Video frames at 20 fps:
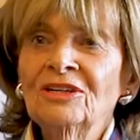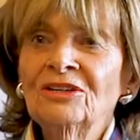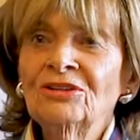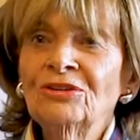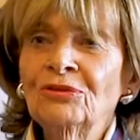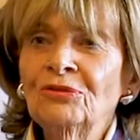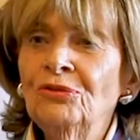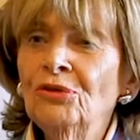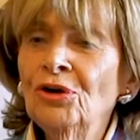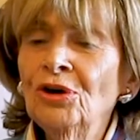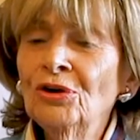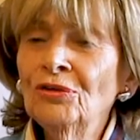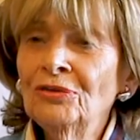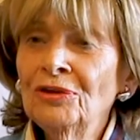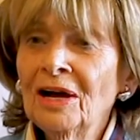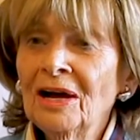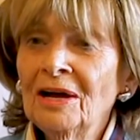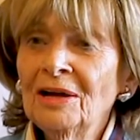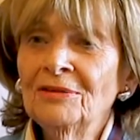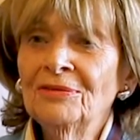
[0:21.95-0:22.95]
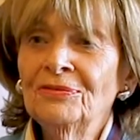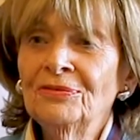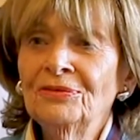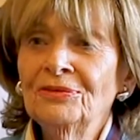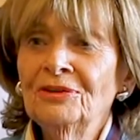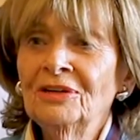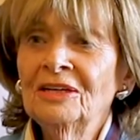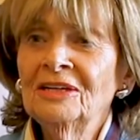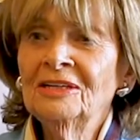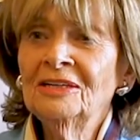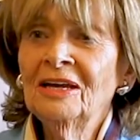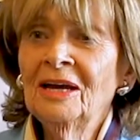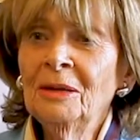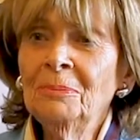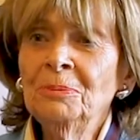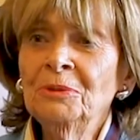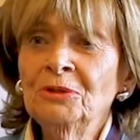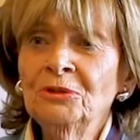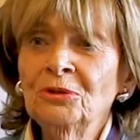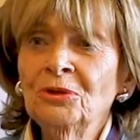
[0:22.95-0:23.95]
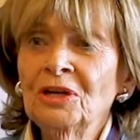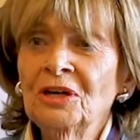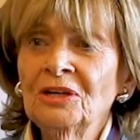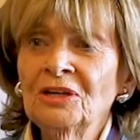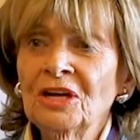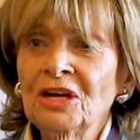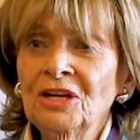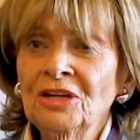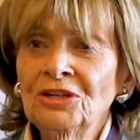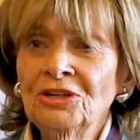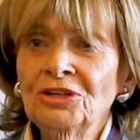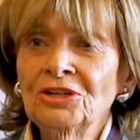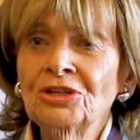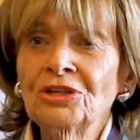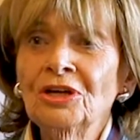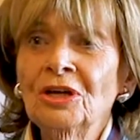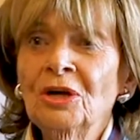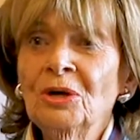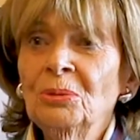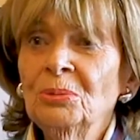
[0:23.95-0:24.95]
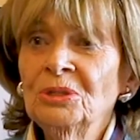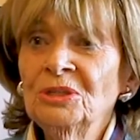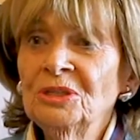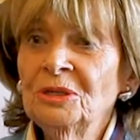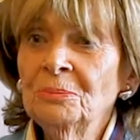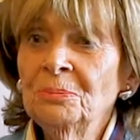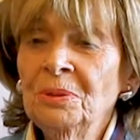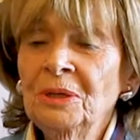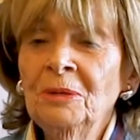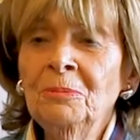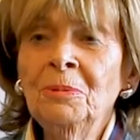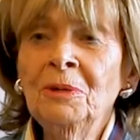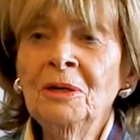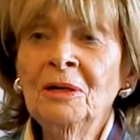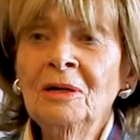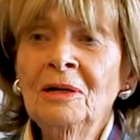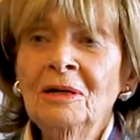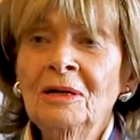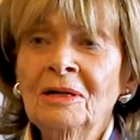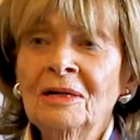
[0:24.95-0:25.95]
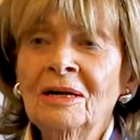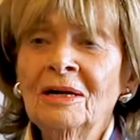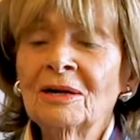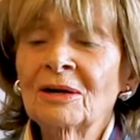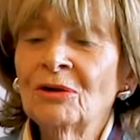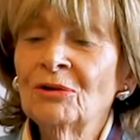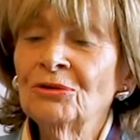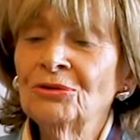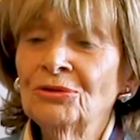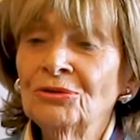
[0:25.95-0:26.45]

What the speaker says: So full of life and happy to engage with the people around